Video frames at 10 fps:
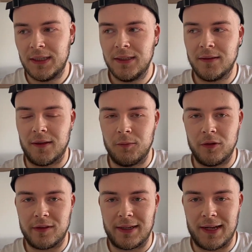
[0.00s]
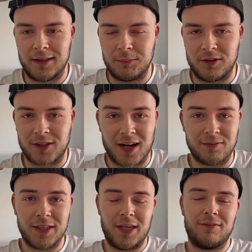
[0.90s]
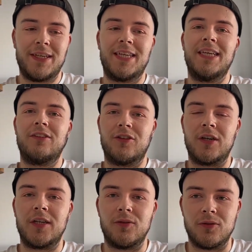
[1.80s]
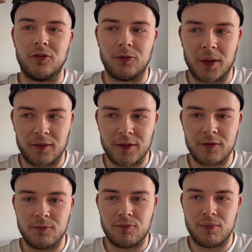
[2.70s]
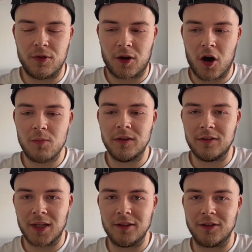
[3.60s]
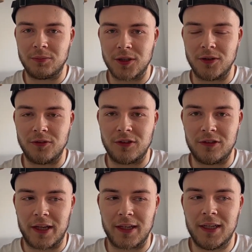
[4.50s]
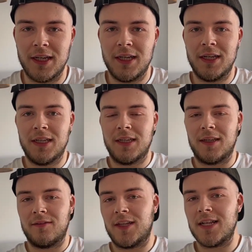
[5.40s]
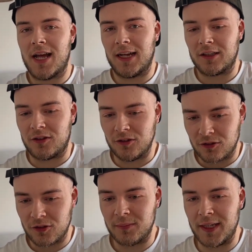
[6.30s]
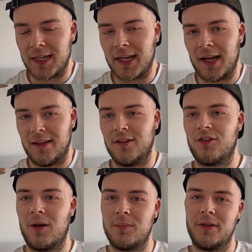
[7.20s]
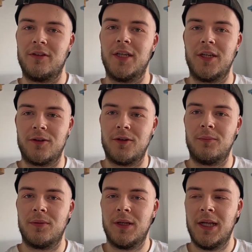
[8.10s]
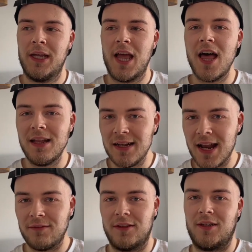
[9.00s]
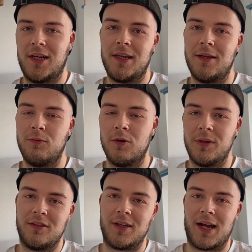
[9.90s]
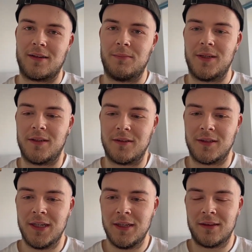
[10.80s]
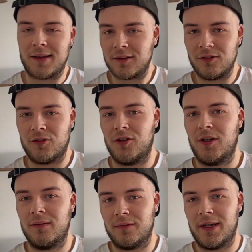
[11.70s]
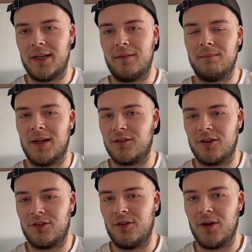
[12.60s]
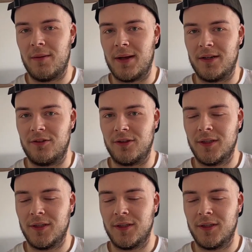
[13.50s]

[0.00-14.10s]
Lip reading: Do they want Ten Hag to be set? I think it is early doors, but I think the common sense approach is that if Ten Hag does not make it out of the Champions League group, inevitably he will be sacked, because that's not good enough for any Manchester United manager,